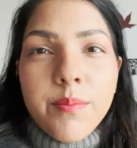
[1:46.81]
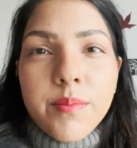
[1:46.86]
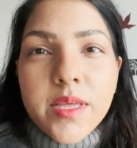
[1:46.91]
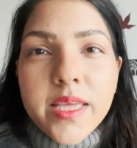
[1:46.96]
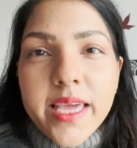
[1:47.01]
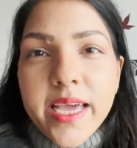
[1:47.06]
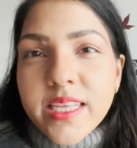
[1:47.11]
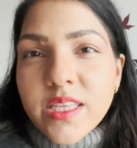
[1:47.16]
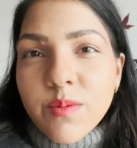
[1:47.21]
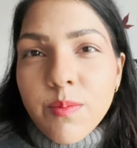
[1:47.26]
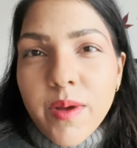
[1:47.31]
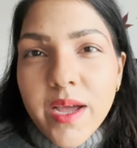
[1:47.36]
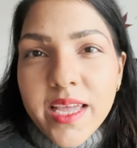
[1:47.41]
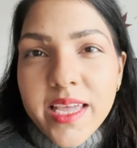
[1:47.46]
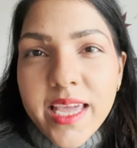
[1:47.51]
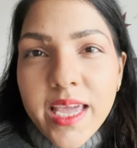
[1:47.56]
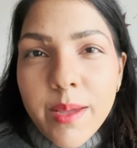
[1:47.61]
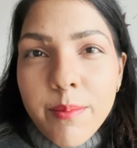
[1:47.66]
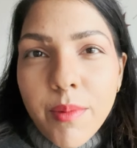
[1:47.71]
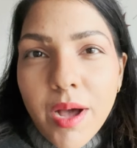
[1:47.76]
get my
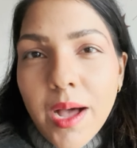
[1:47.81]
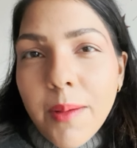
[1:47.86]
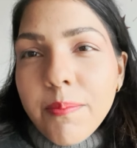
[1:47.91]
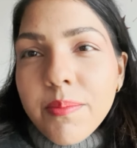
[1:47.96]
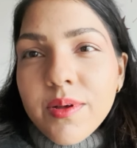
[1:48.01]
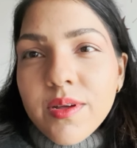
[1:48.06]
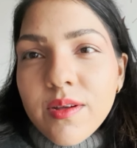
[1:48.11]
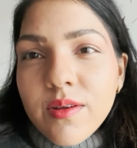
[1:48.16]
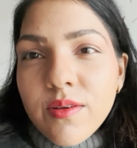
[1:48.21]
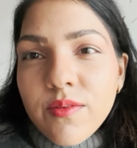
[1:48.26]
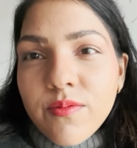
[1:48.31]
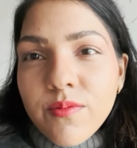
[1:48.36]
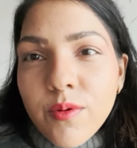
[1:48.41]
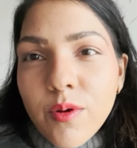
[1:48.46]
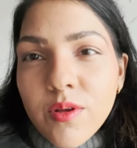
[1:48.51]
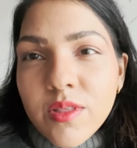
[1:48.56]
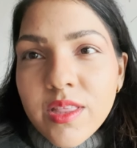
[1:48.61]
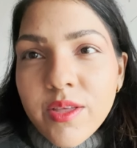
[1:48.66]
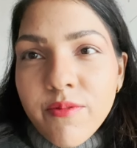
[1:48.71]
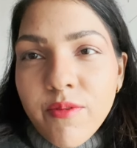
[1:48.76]
game up
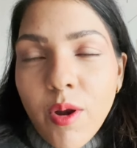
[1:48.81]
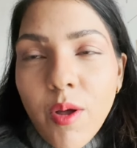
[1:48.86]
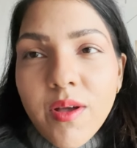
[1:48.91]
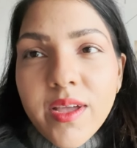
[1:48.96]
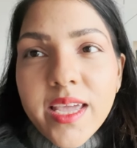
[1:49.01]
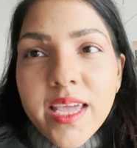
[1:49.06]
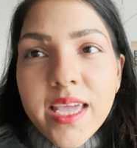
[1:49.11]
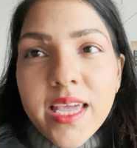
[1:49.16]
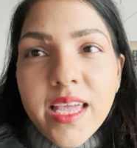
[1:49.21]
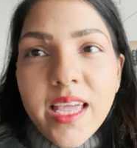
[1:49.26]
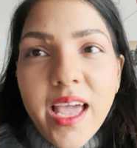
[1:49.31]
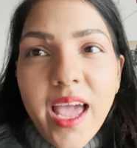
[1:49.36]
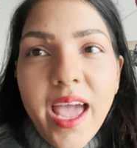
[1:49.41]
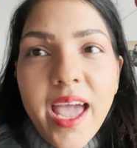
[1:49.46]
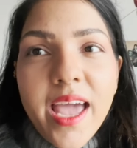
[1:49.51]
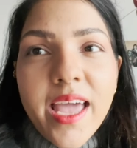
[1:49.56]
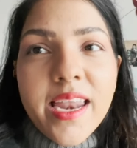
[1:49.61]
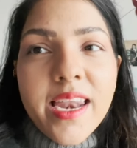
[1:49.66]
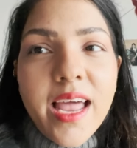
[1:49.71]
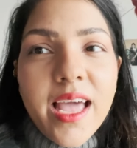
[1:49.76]
for the vlogging,
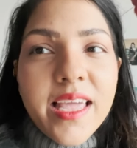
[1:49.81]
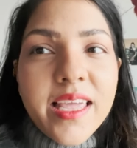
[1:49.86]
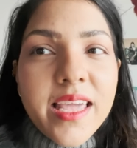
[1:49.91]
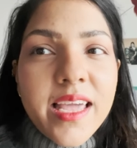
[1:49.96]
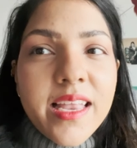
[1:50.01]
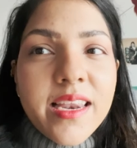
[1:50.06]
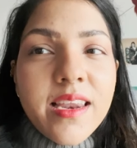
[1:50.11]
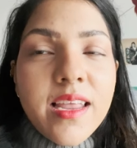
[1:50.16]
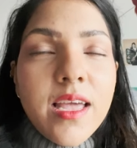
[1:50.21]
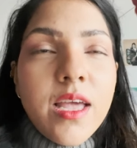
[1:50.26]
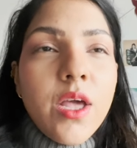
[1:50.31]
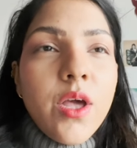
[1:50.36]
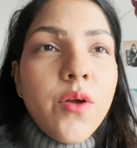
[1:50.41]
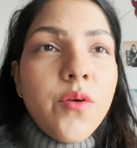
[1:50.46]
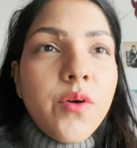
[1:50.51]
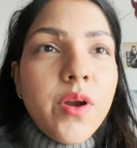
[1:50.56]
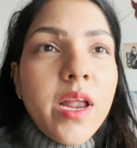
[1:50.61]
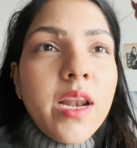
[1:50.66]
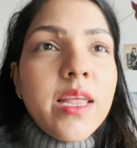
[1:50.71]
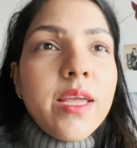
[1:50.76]
and I can
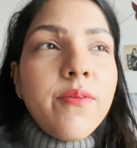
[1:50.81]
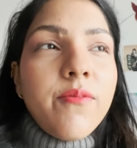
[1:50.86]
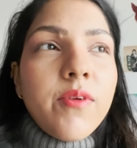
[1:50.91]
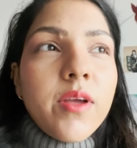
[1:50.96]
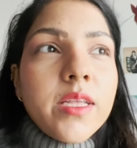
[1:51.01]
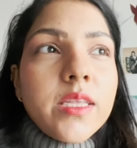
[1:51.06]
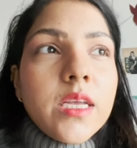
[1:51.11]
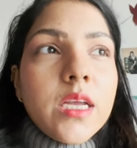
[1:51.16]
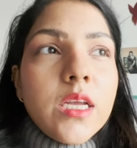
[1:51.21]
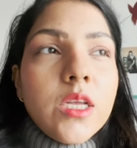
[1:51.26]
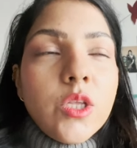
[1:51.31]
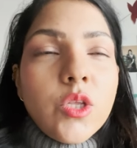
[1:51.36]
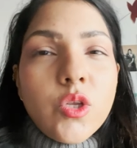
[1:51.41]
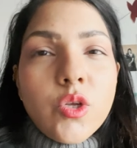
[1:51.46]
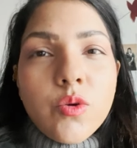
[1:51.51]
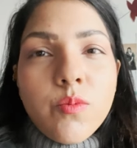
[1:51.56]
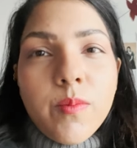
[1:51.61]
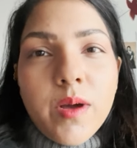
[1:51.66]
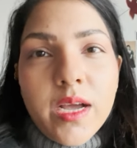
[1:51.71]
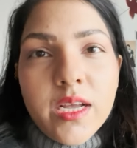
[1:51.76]
really fit
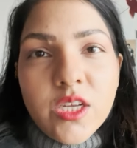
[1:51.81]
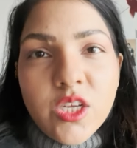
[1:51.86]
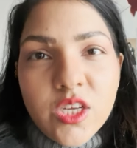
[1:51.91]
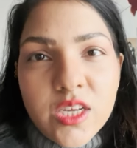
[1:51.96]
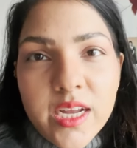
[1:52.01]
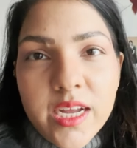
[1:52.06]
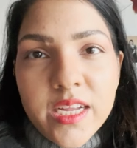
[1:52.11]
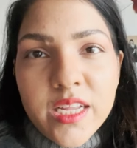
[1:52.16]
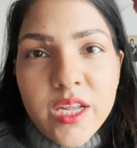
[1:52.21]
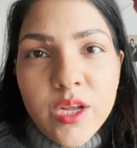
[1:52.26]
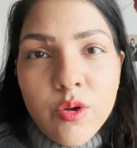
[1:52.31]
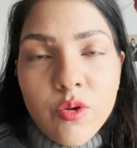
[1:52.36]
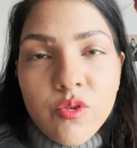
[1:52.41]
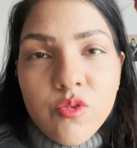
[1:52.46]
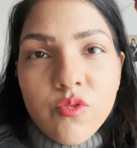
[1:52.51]
into my schedule.